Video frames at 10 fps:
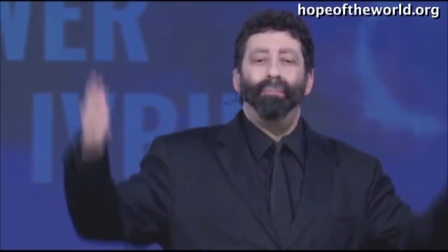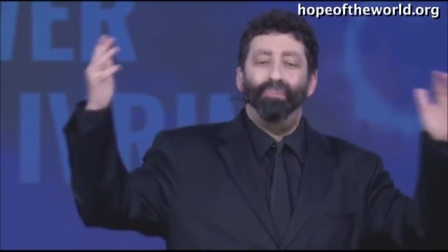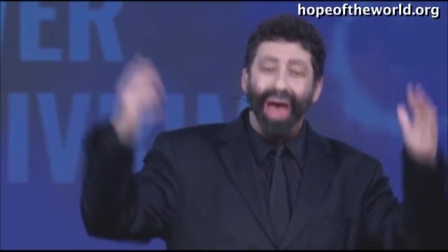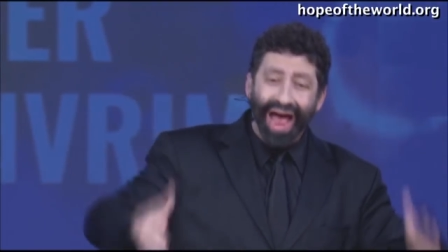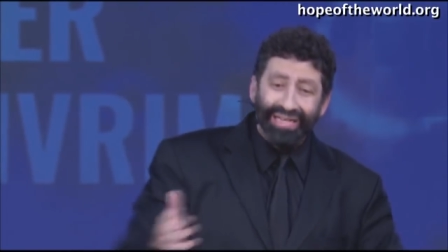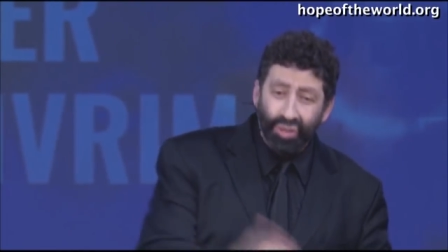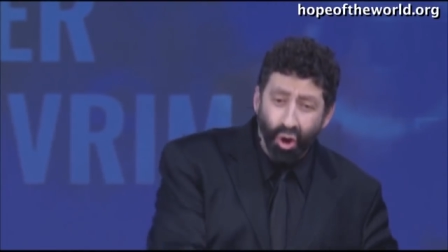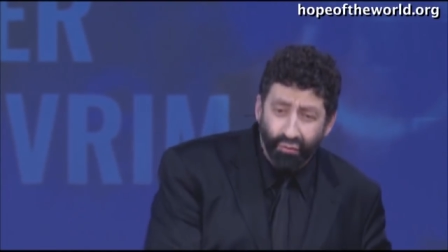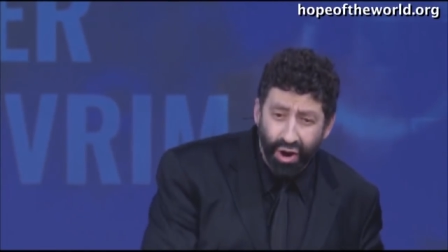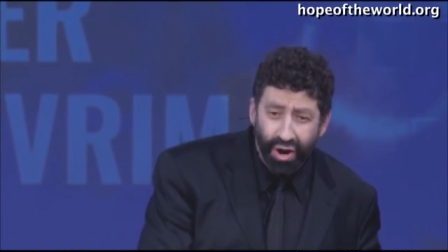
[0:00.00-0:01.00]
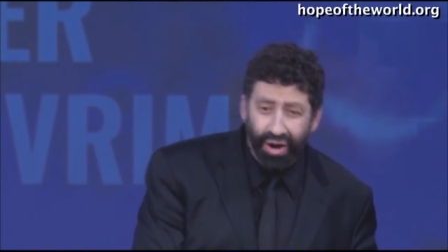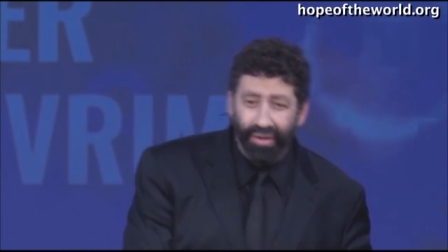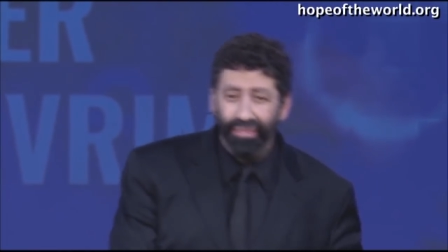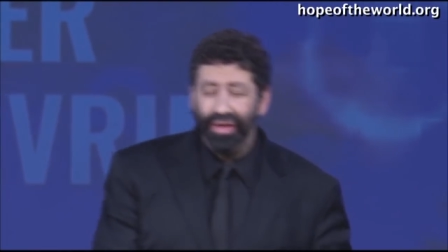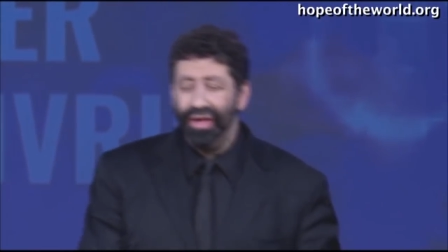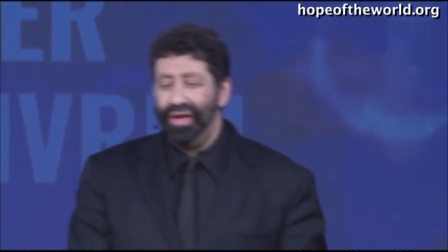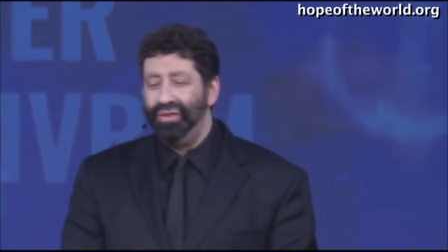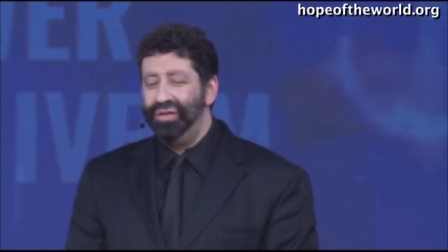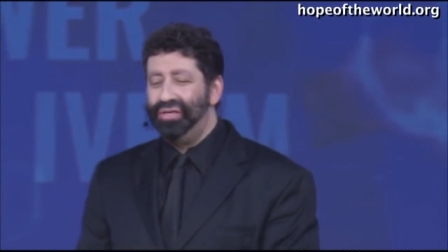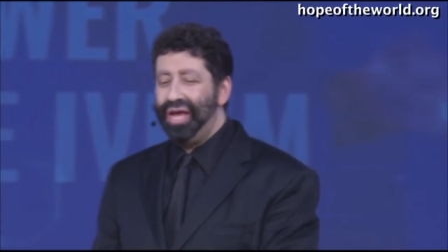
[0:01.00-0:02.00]
Passover,
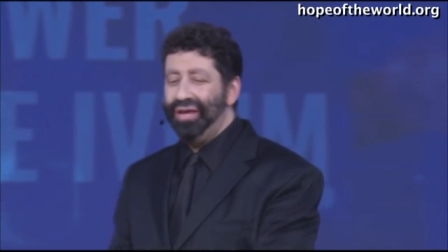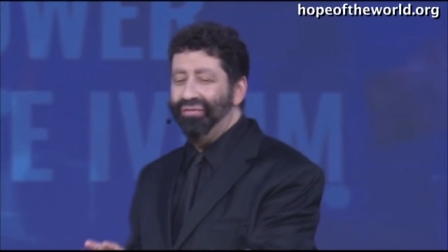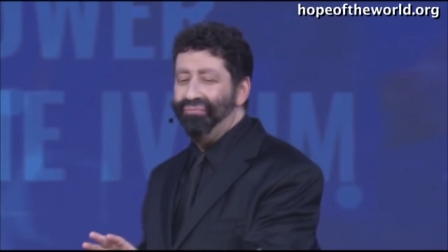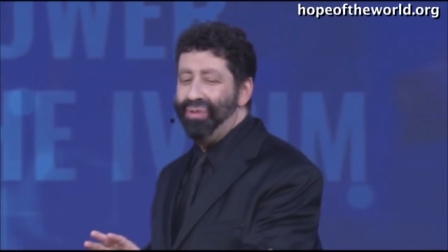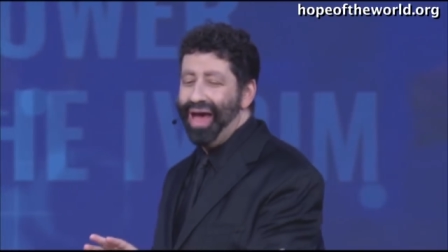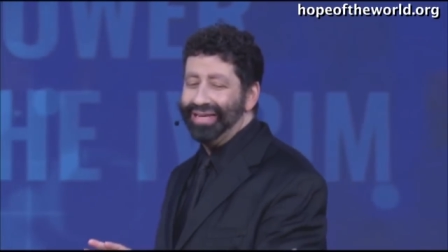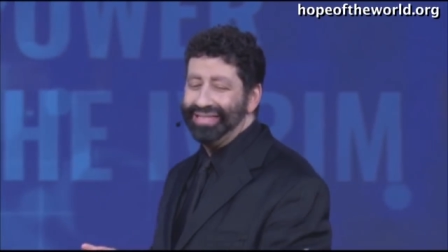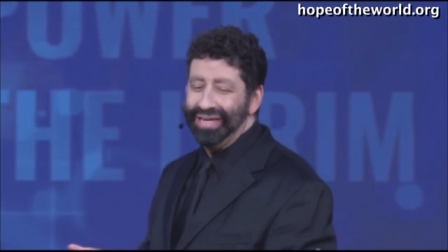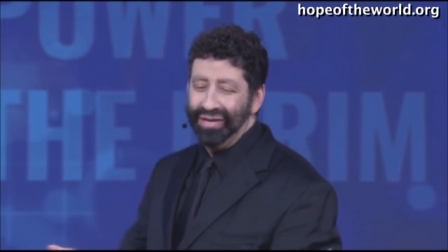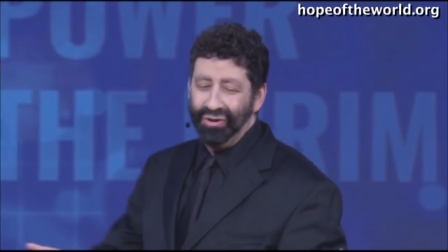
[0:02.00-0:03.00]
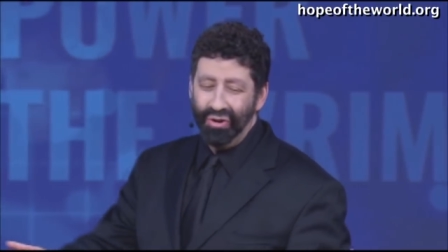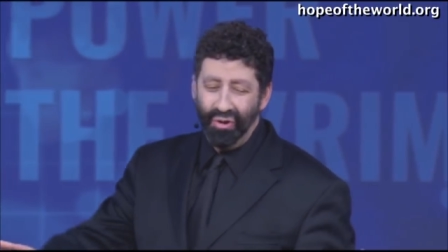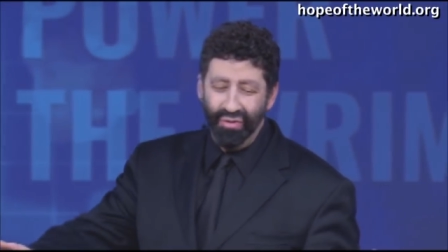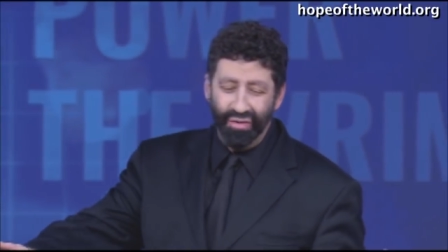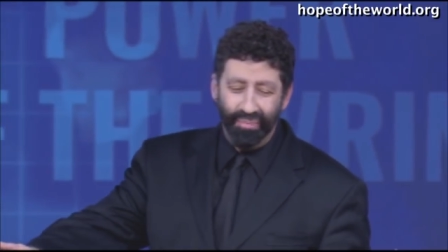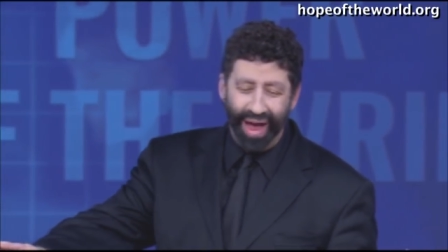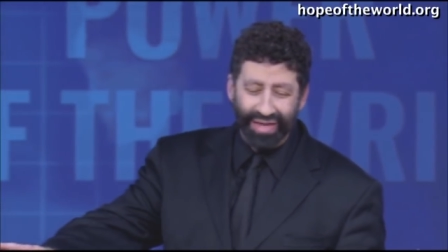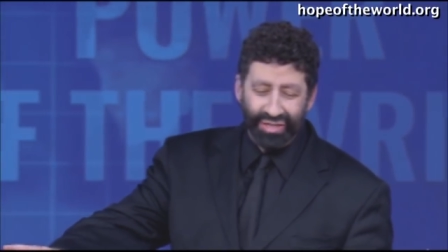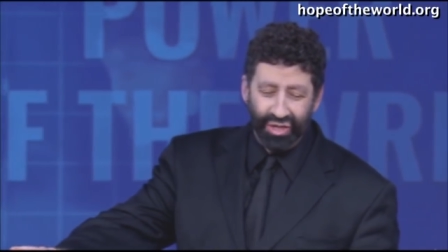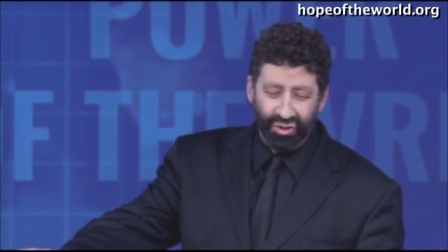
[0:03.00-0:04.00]
the day of passing over,
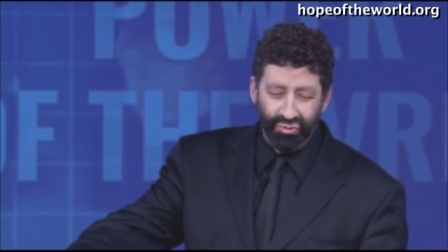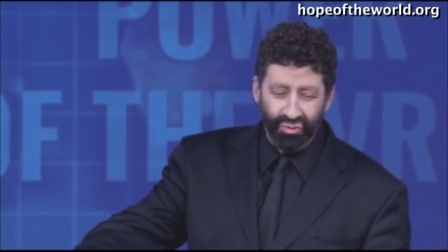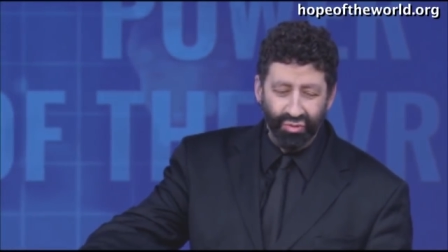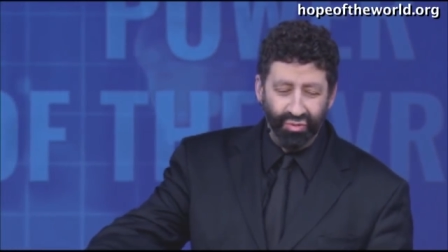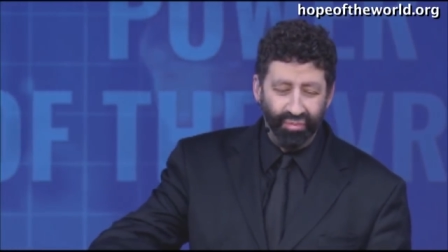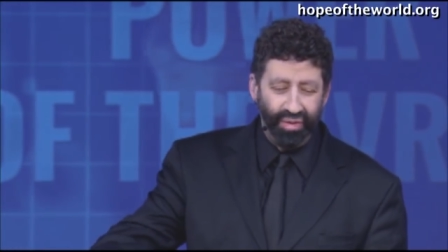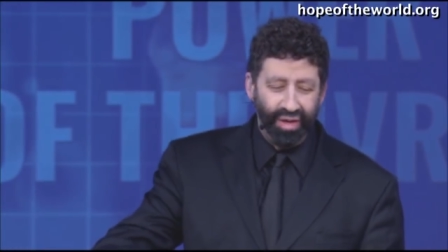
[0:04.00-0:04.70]
passing through.